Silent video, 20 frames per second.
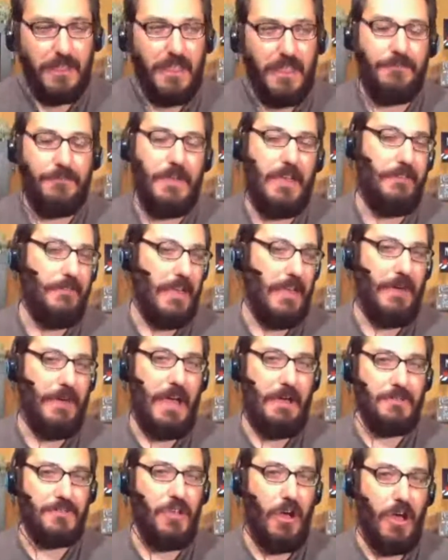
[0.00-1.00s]
If
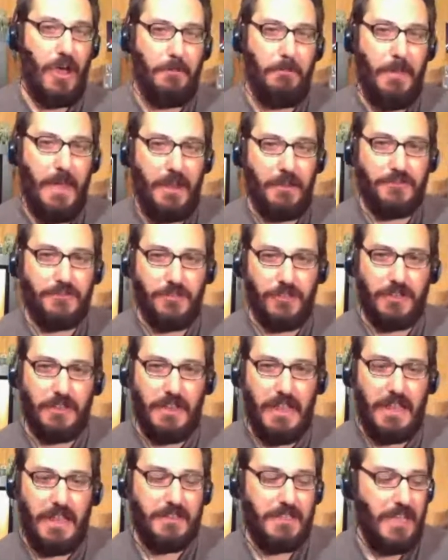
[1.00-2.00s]
I was on Battlestar
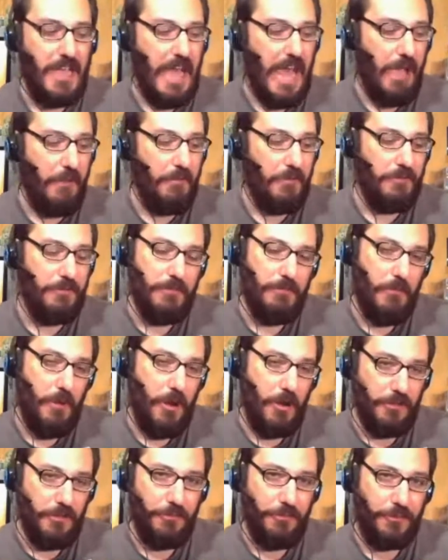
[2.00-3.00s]
Galactica,
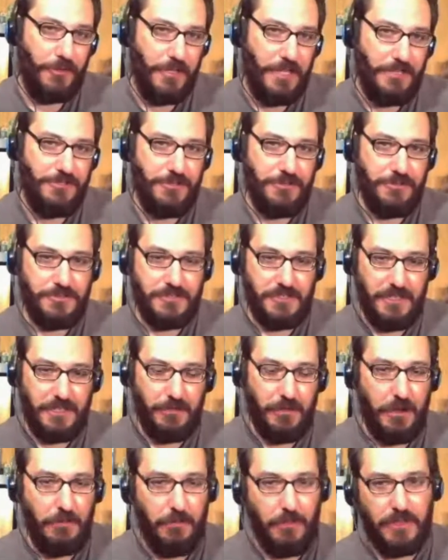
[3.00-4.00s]
Martin Luther King Jr. is the
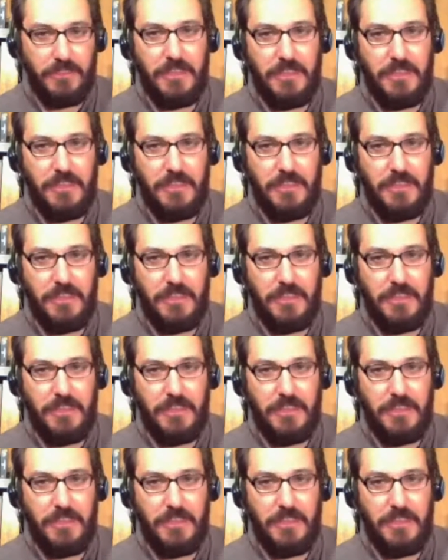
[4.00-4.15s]
leader I want